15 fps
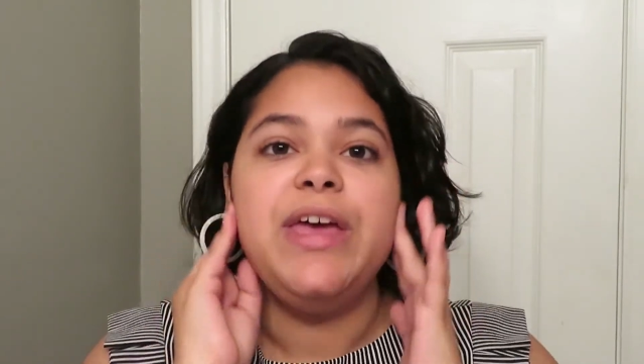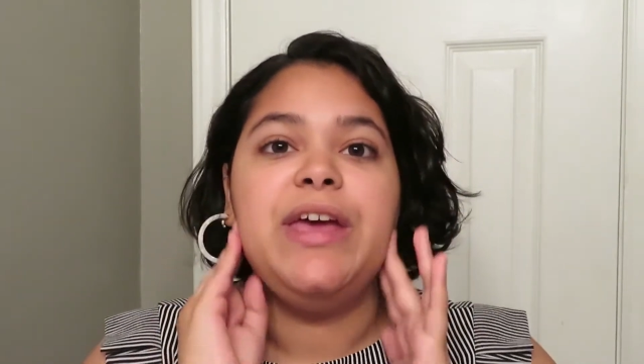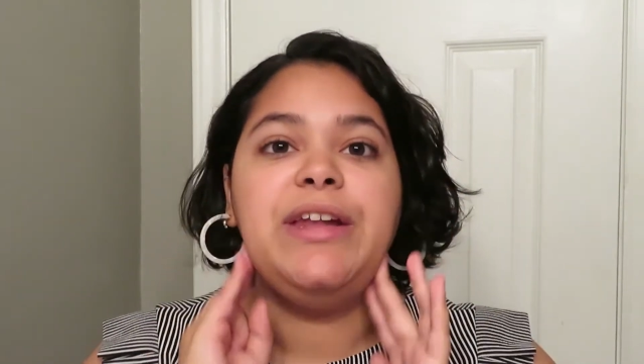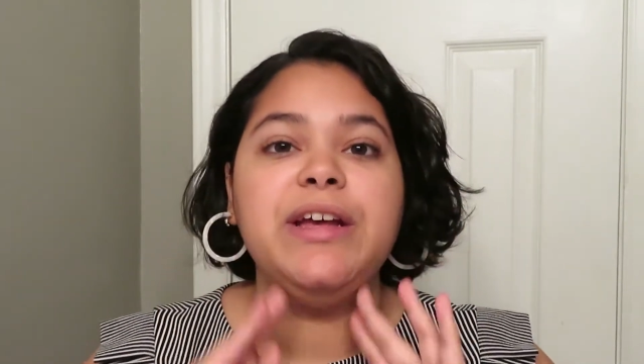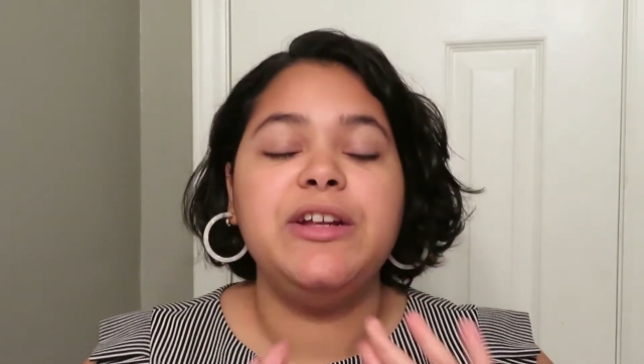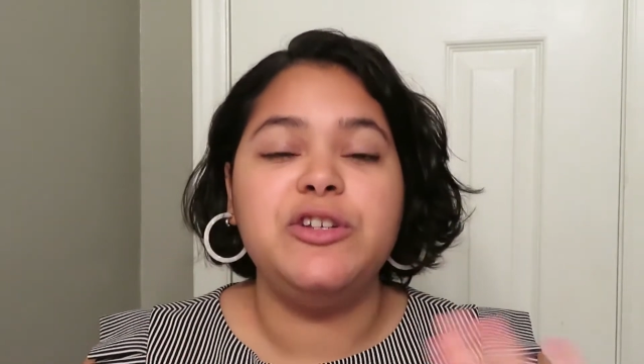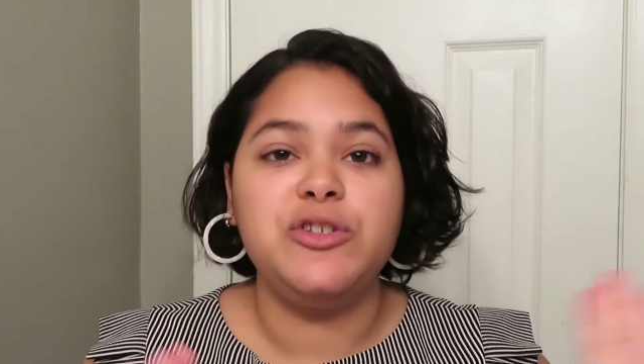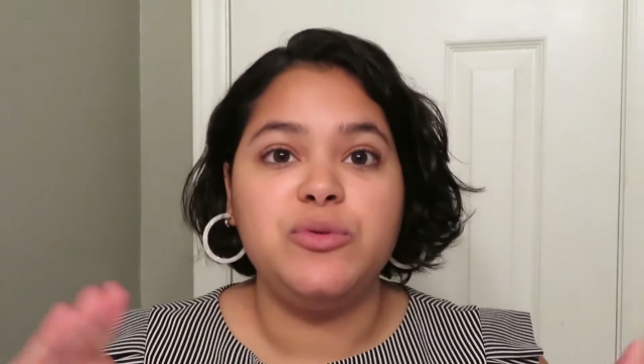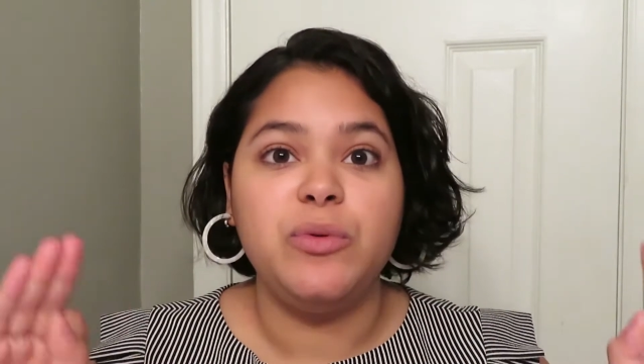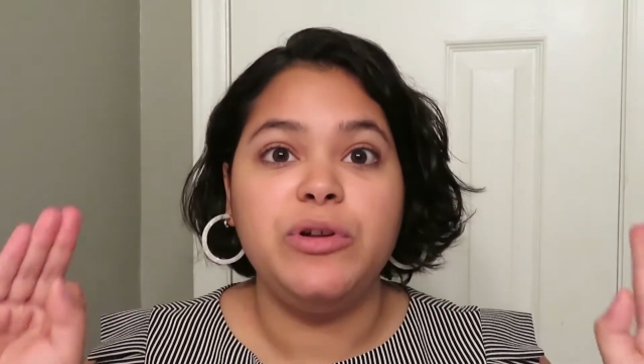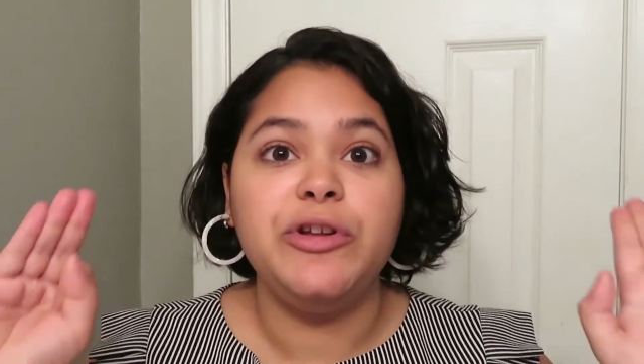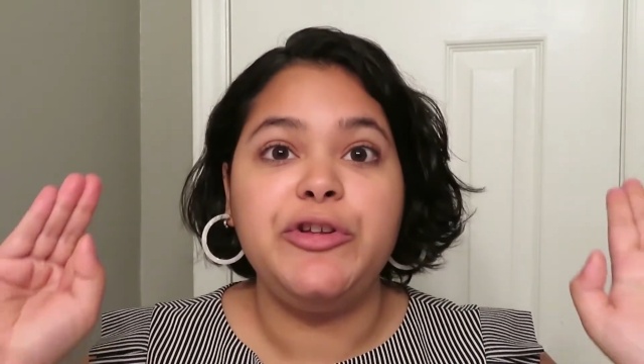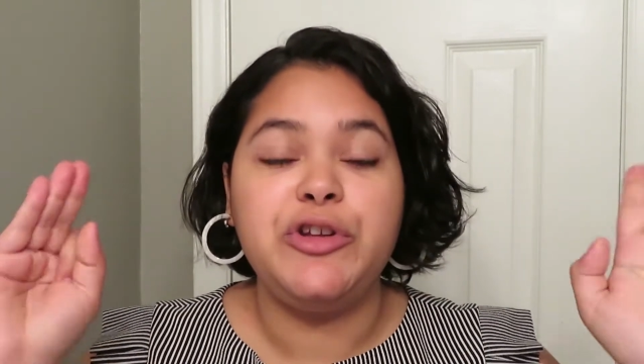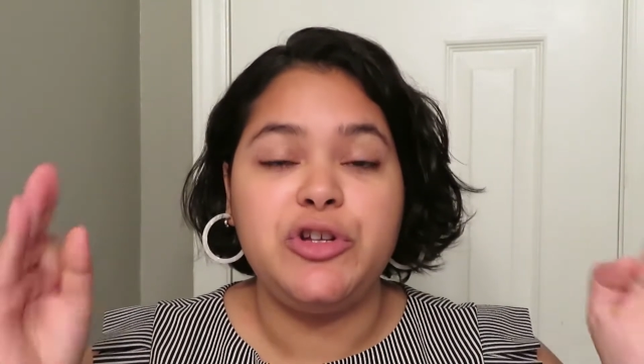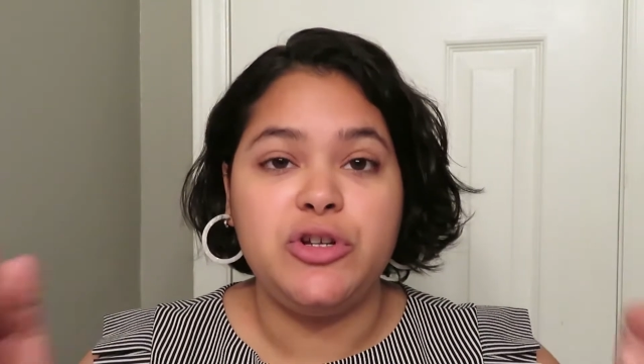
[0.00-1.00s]
and I just
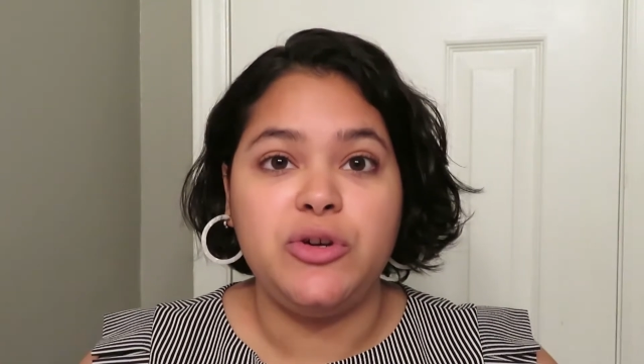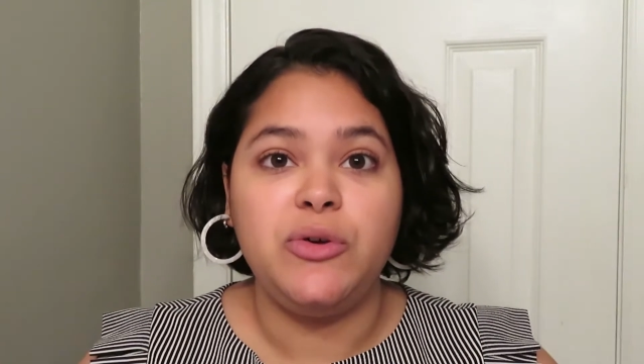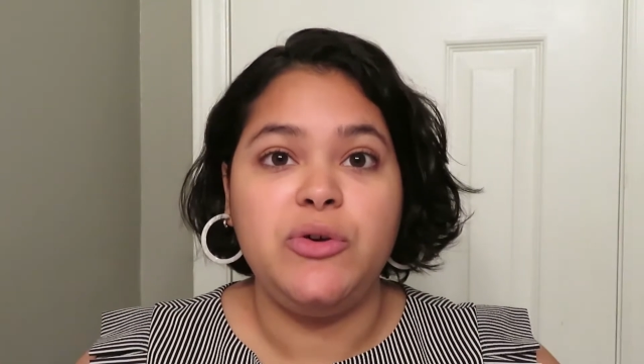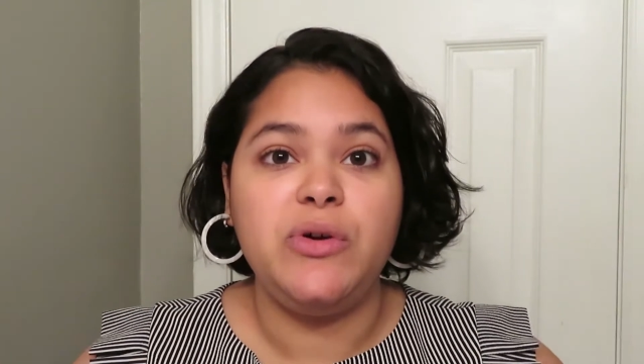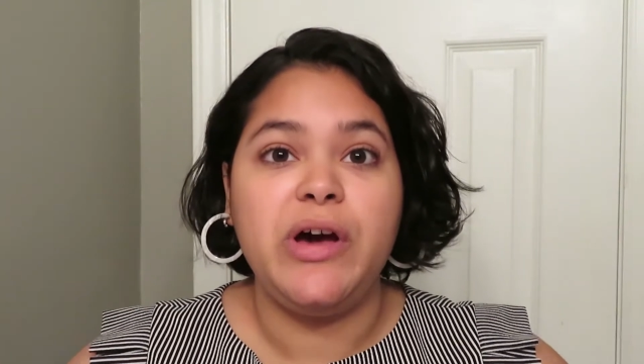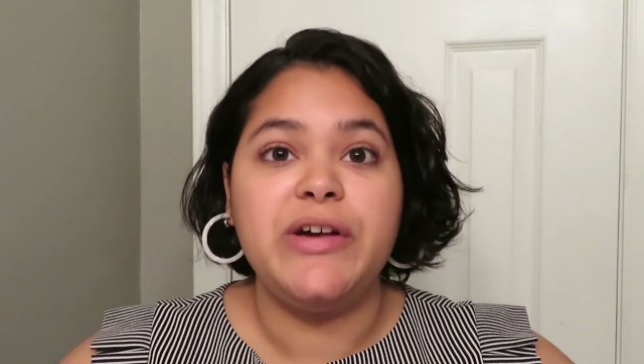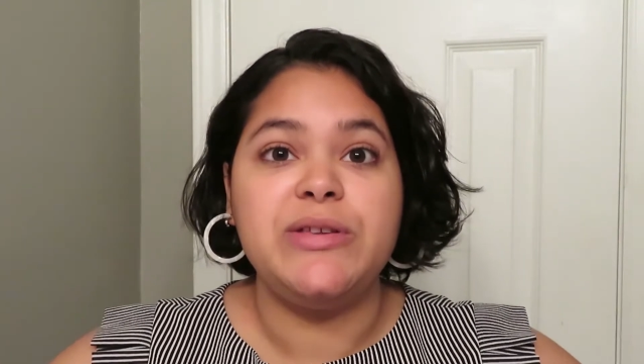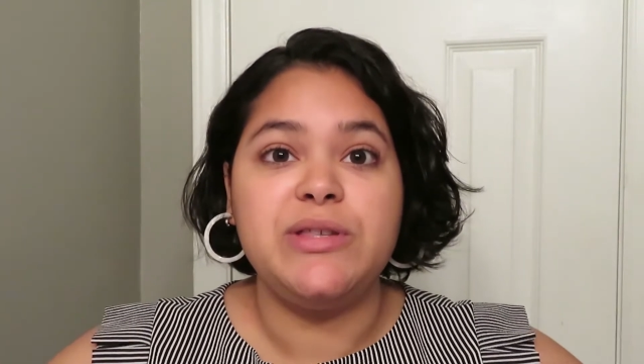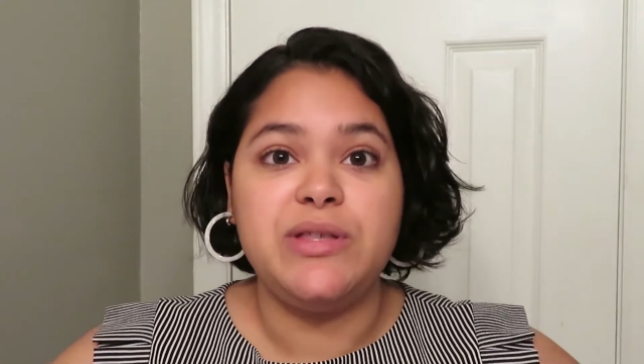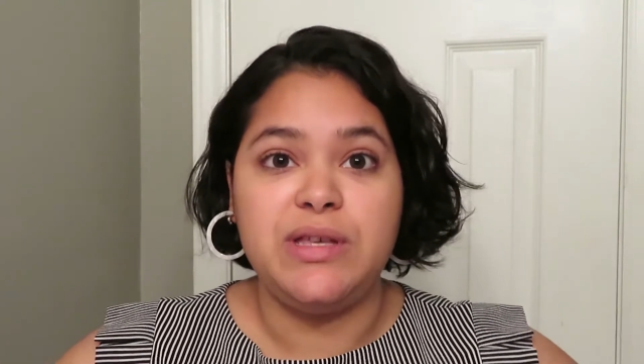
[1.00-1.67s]
wanted to show you guys